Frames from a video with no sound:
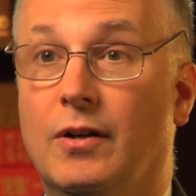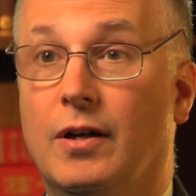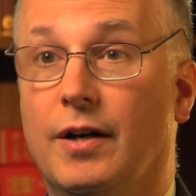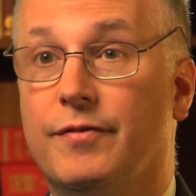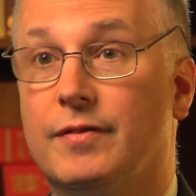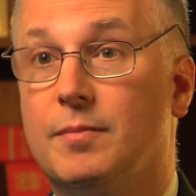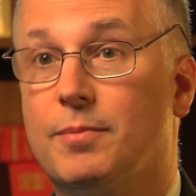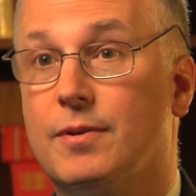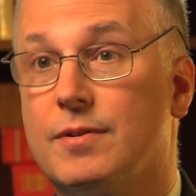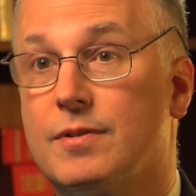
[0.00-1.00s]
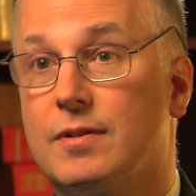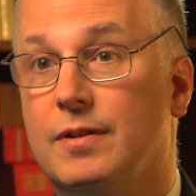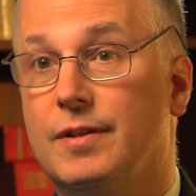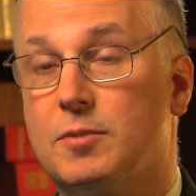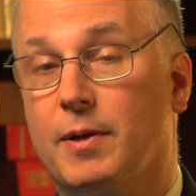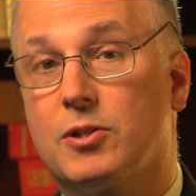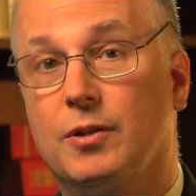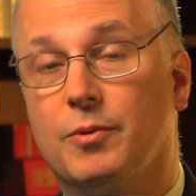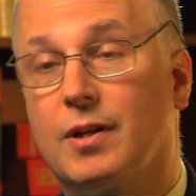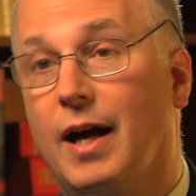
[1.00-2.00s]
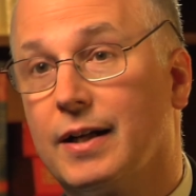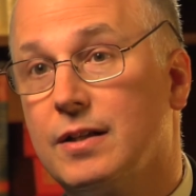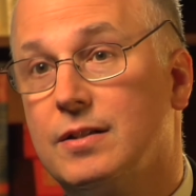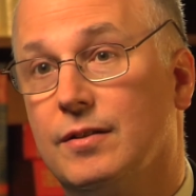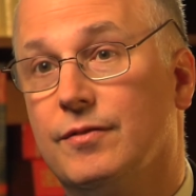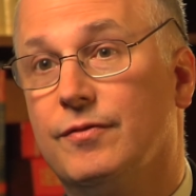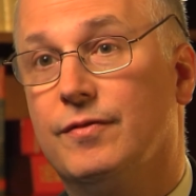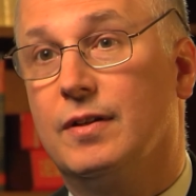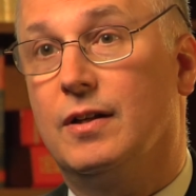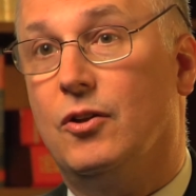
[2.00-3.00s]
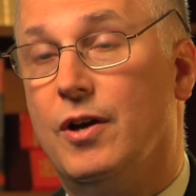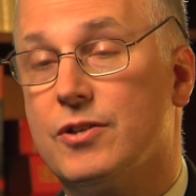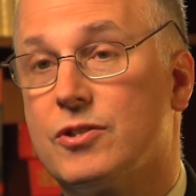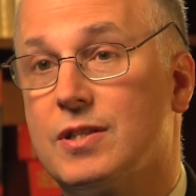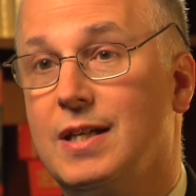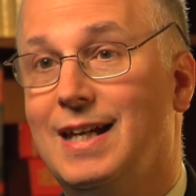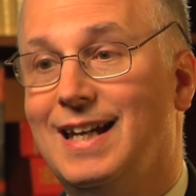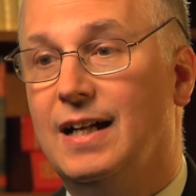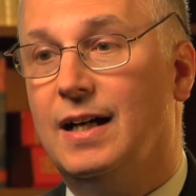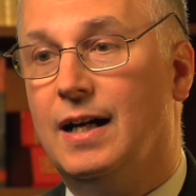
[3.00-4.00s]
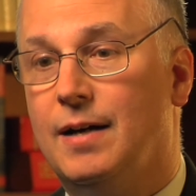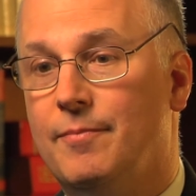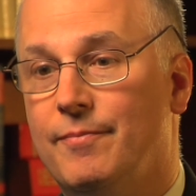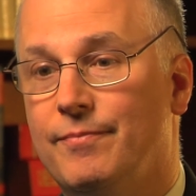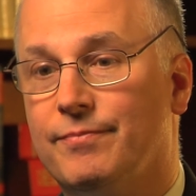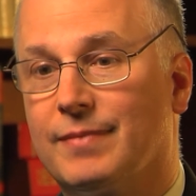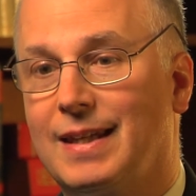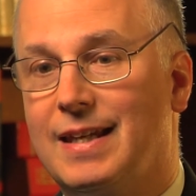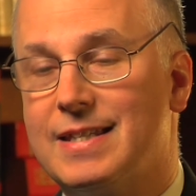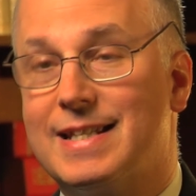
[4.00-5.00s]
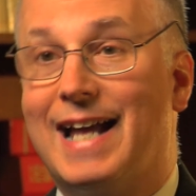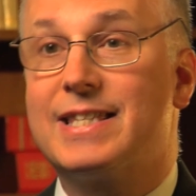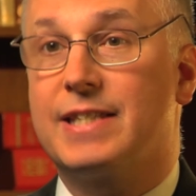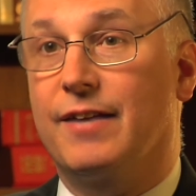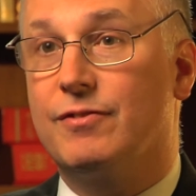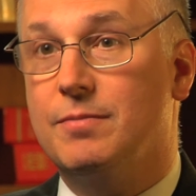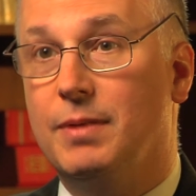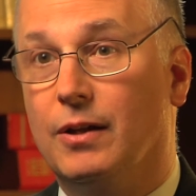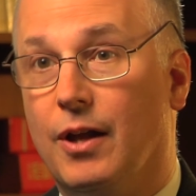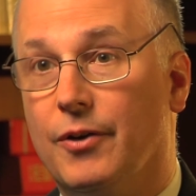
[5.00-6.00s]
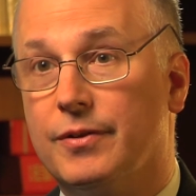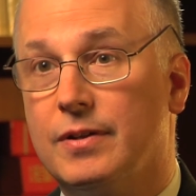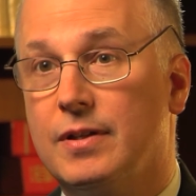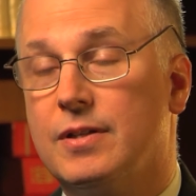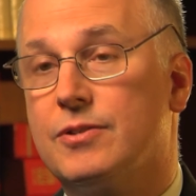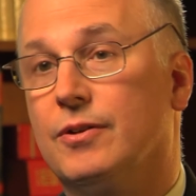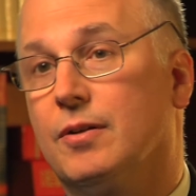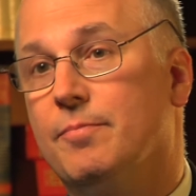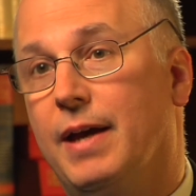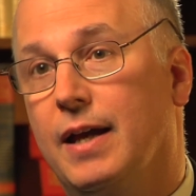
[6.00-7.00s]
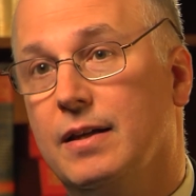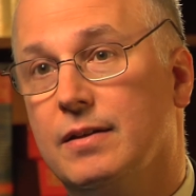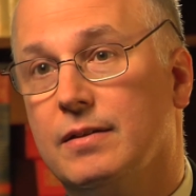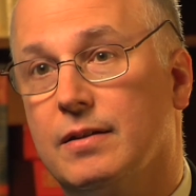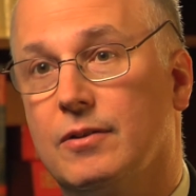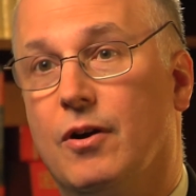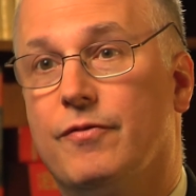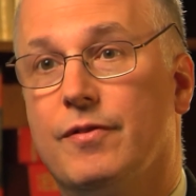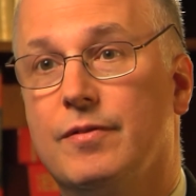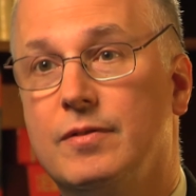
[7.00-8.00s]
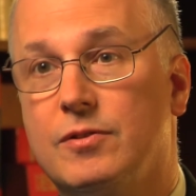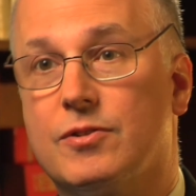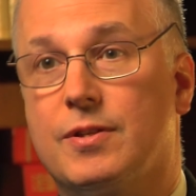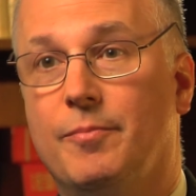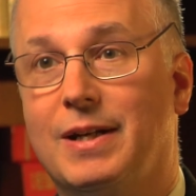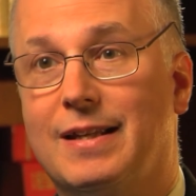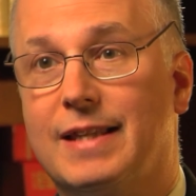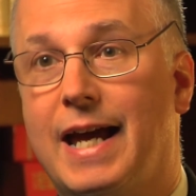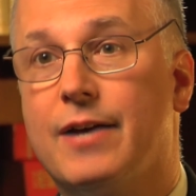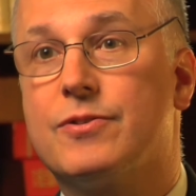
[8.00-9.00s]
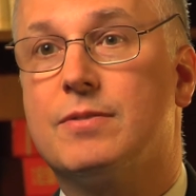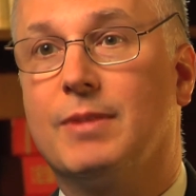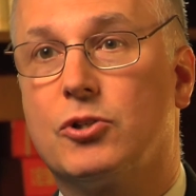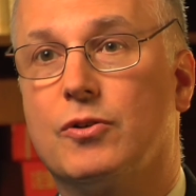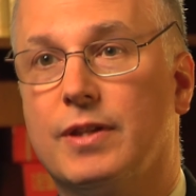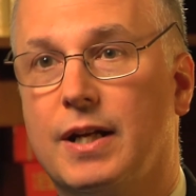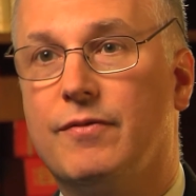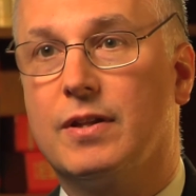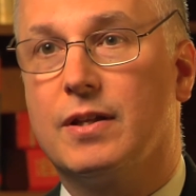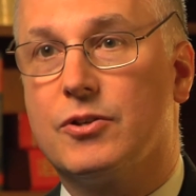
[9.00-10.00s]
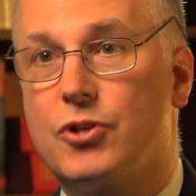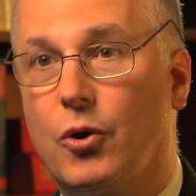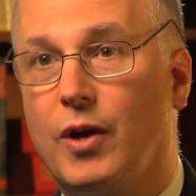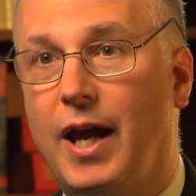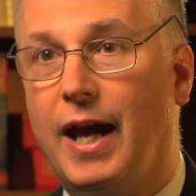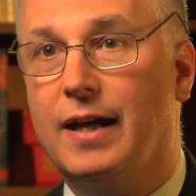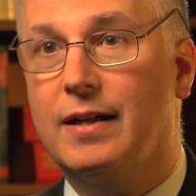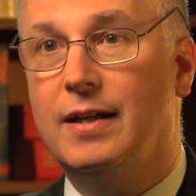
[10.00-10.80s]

Often a person, especially with cognitive loss, is not safe to be alone. So a companion can offer just somebody in the house to make sure that everything is okay.